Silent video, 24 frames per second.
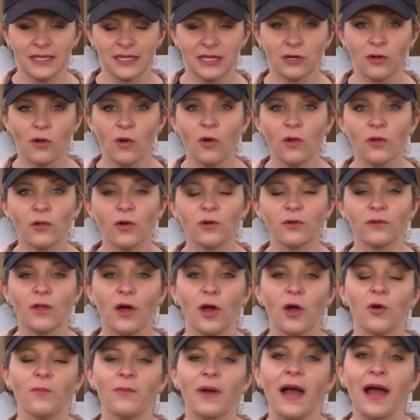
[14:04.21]
In Cole,
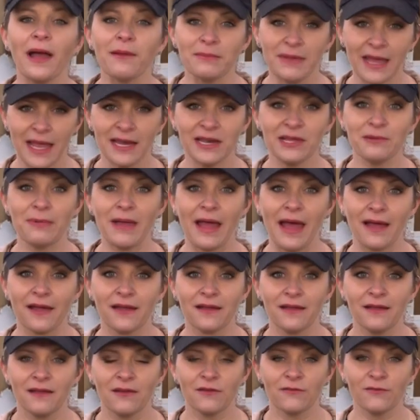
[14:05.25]
Oklahoma, I'm Katie
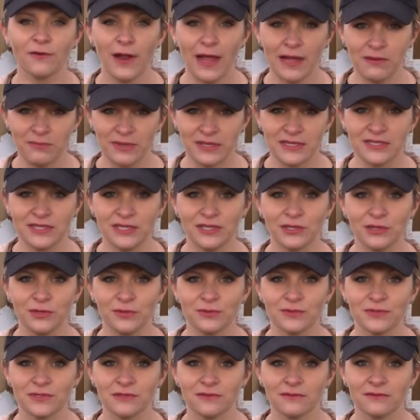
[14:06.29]
Beck for NBC
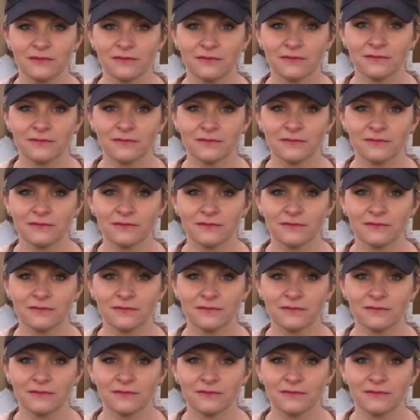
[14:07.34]
News.